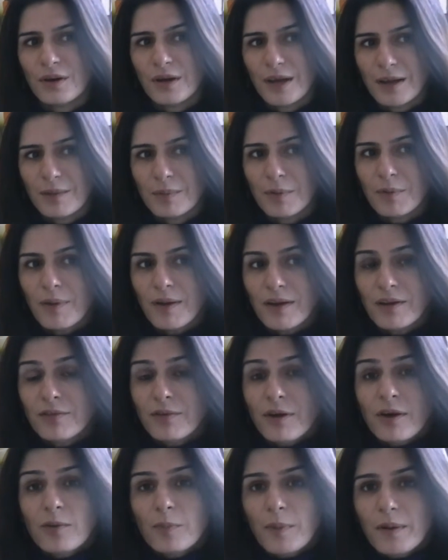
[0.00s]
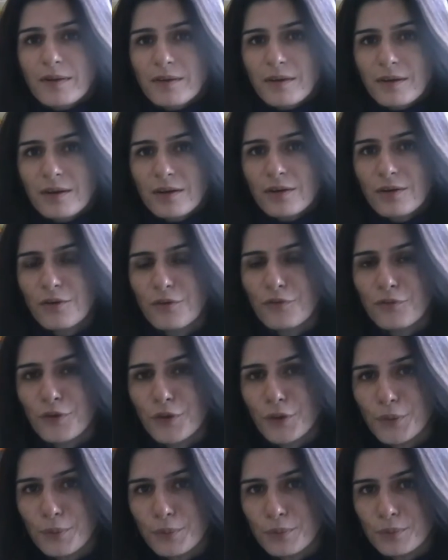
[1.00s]
It'll be very therapeutic for
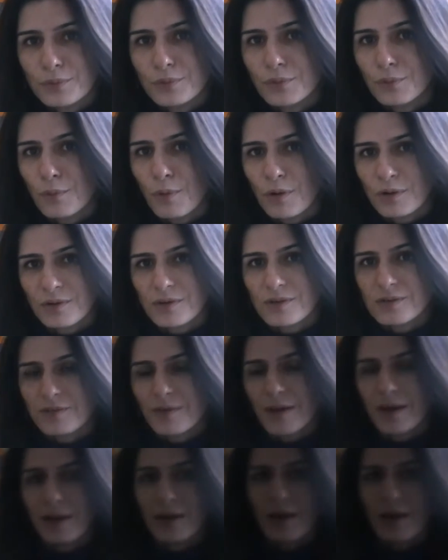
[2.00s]
you. Water is very